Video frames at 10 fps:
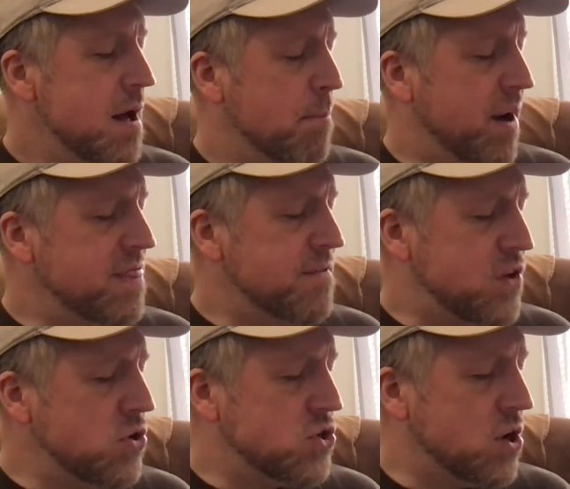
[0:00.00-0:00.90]
But in the
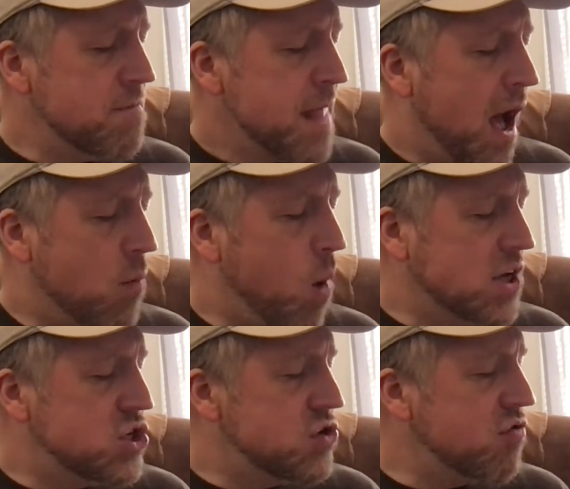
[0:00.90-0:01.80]
future, I
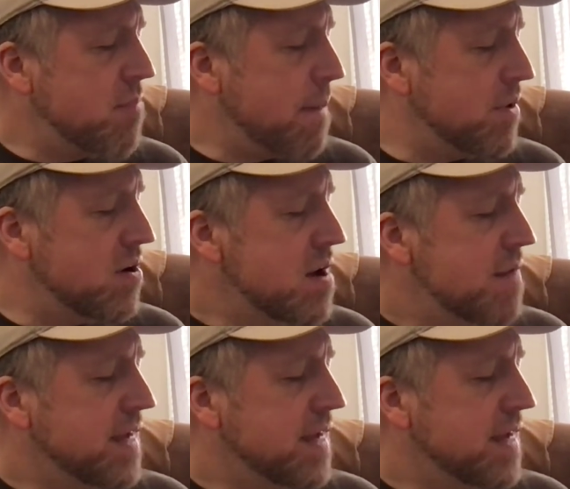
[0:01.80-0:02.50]
want you to remember